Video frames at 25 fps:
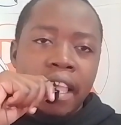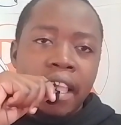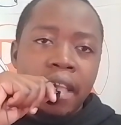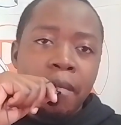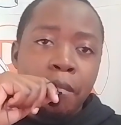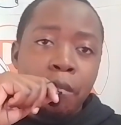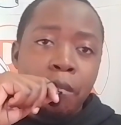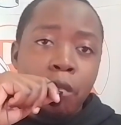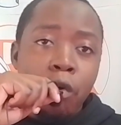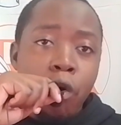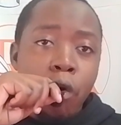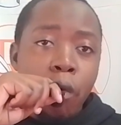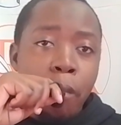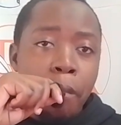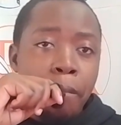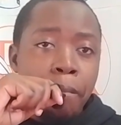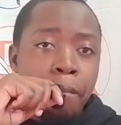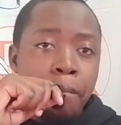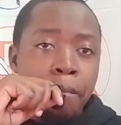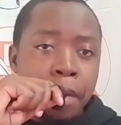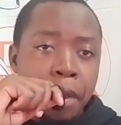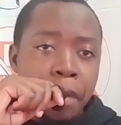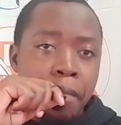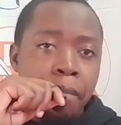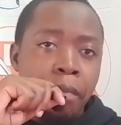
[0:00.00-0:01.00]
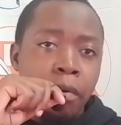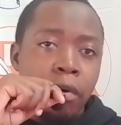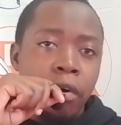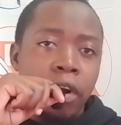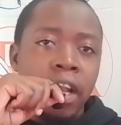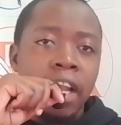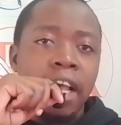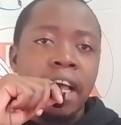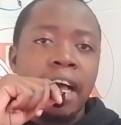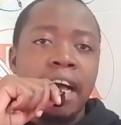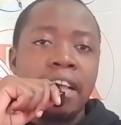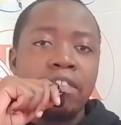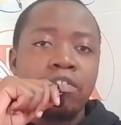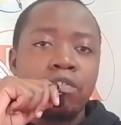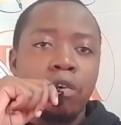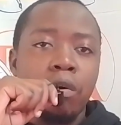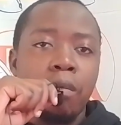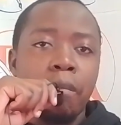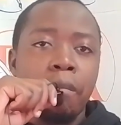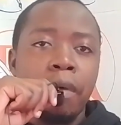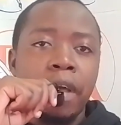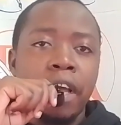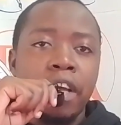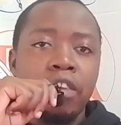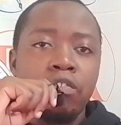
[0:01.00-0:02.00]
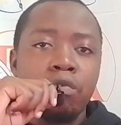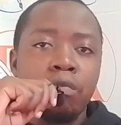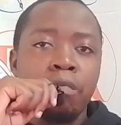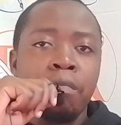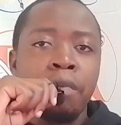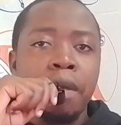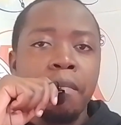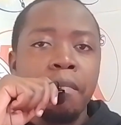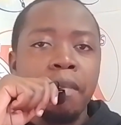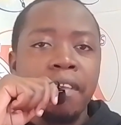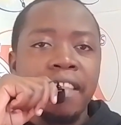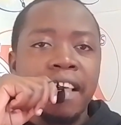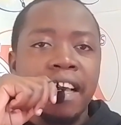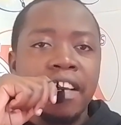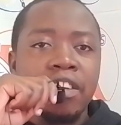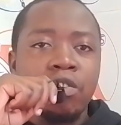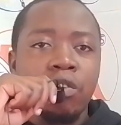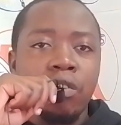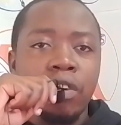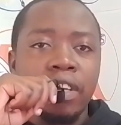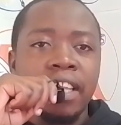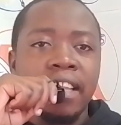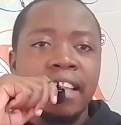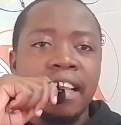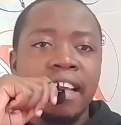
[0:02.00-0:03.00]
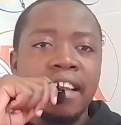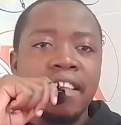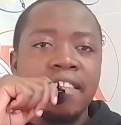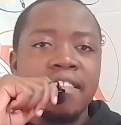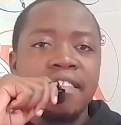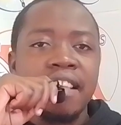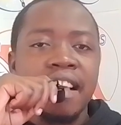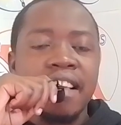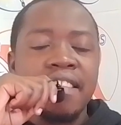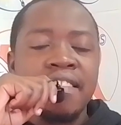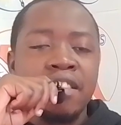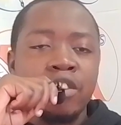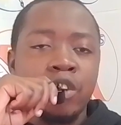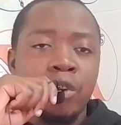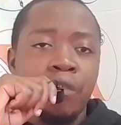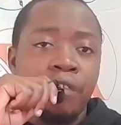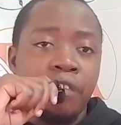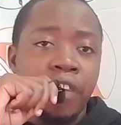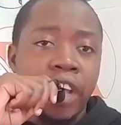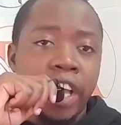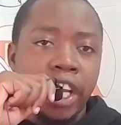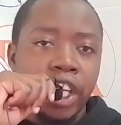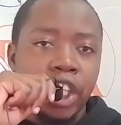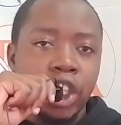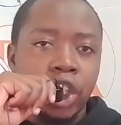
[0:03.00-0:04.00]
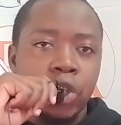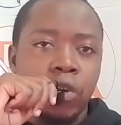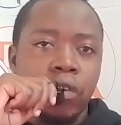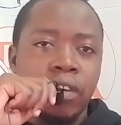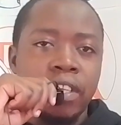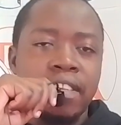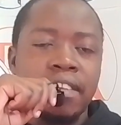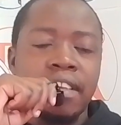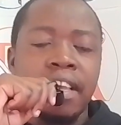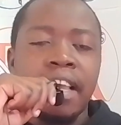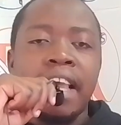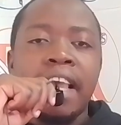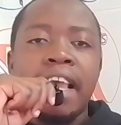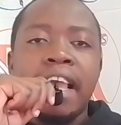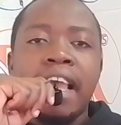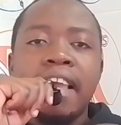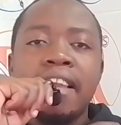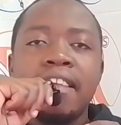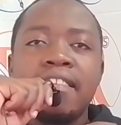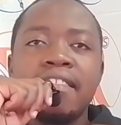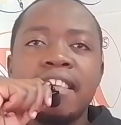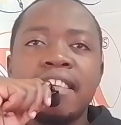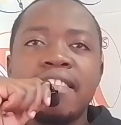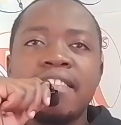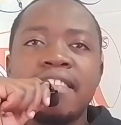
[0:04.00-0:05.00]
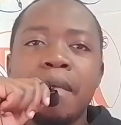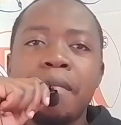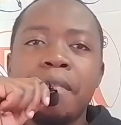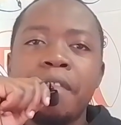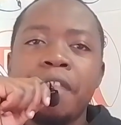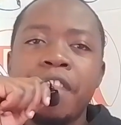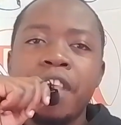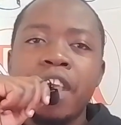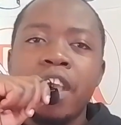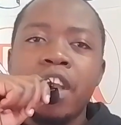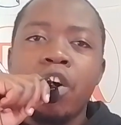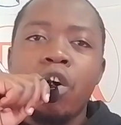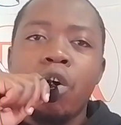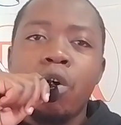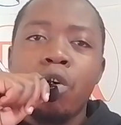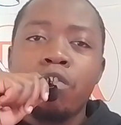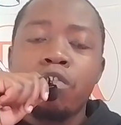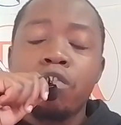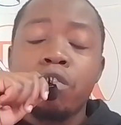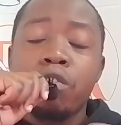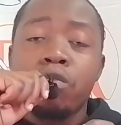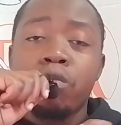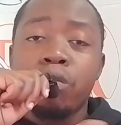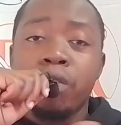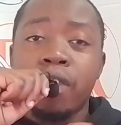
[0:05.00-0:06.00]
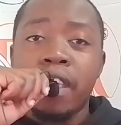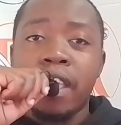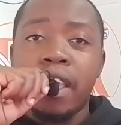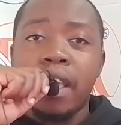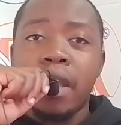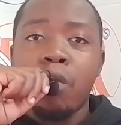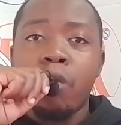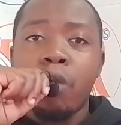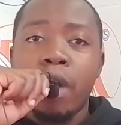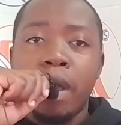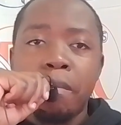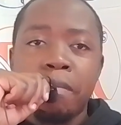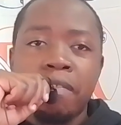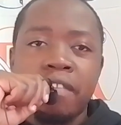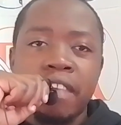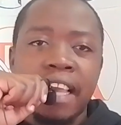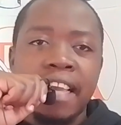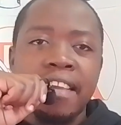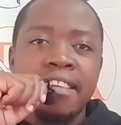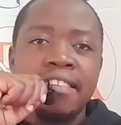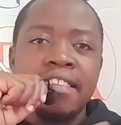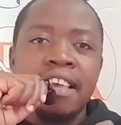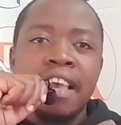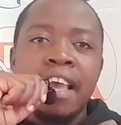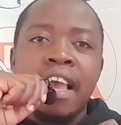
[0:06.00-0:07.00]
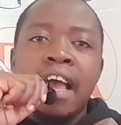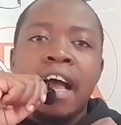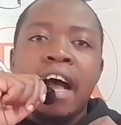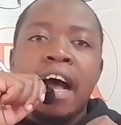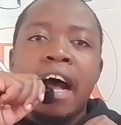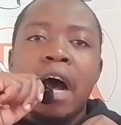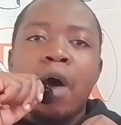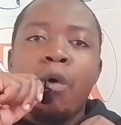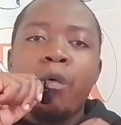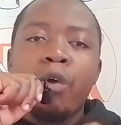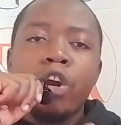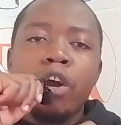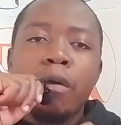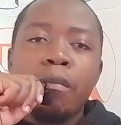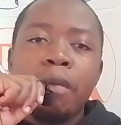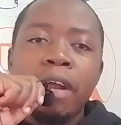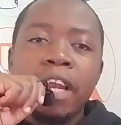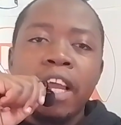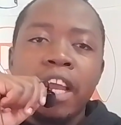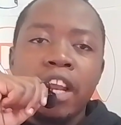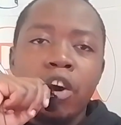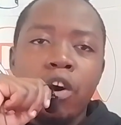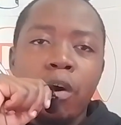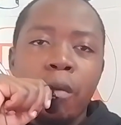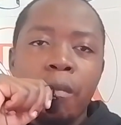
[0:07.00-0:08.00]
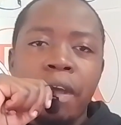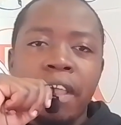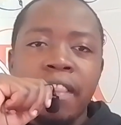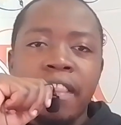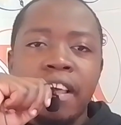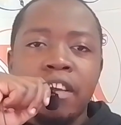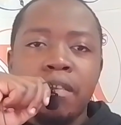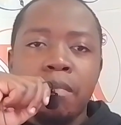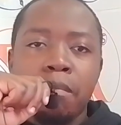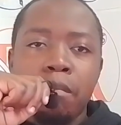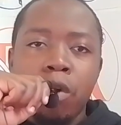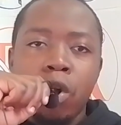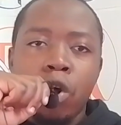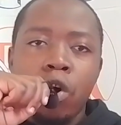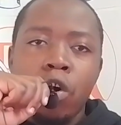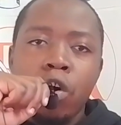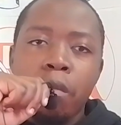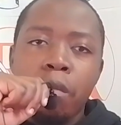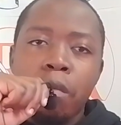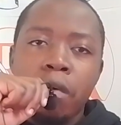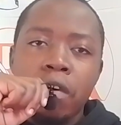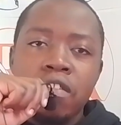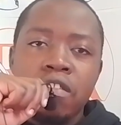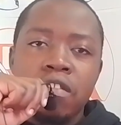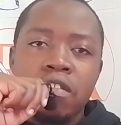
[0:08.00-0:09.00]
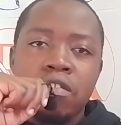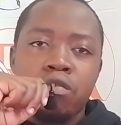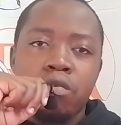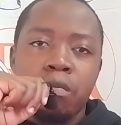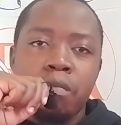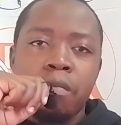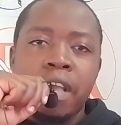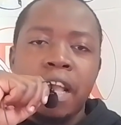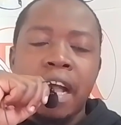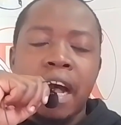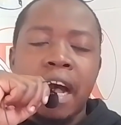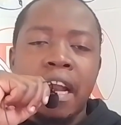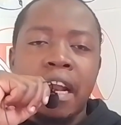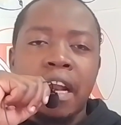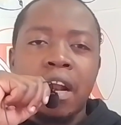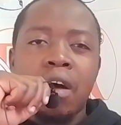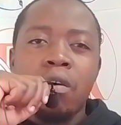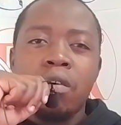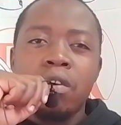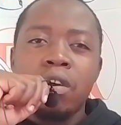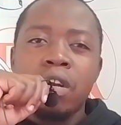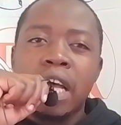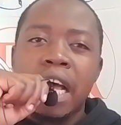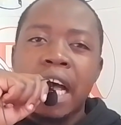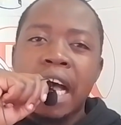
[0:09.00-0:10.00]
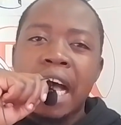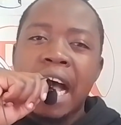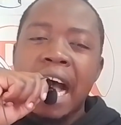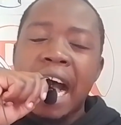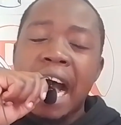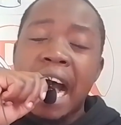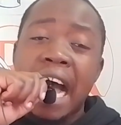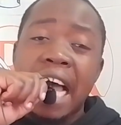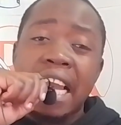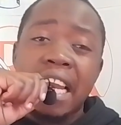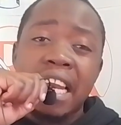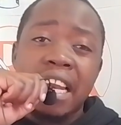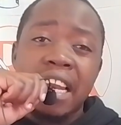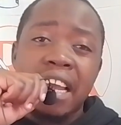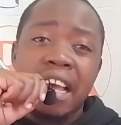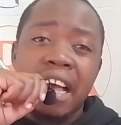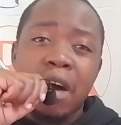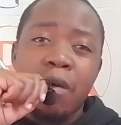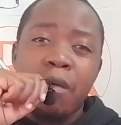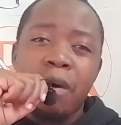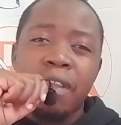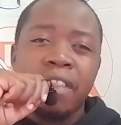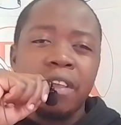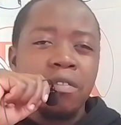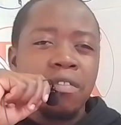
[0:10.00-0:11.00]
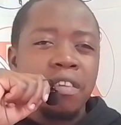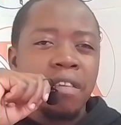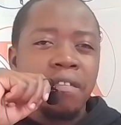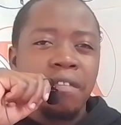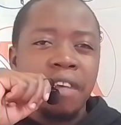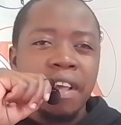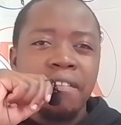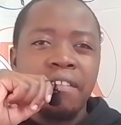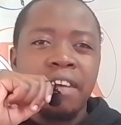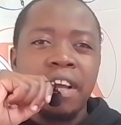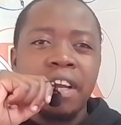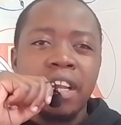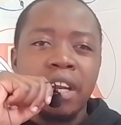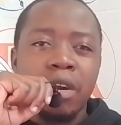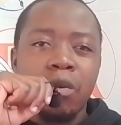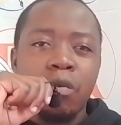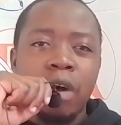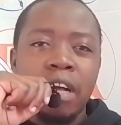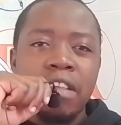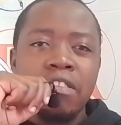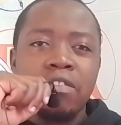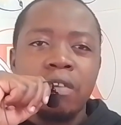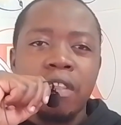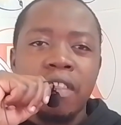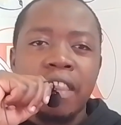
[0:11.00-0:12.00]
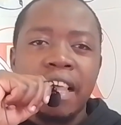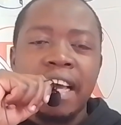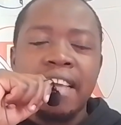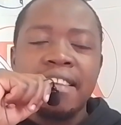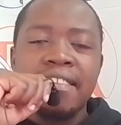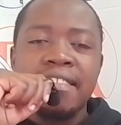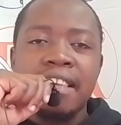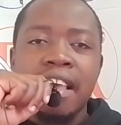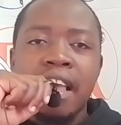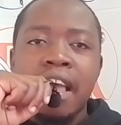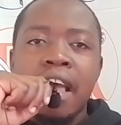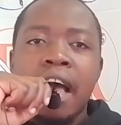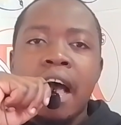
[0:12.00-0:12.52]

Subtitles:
more people as compared to maybe that content that is just very short. It is the same thing also to the website. We normally recommend that blog post to be around 1500 words, so that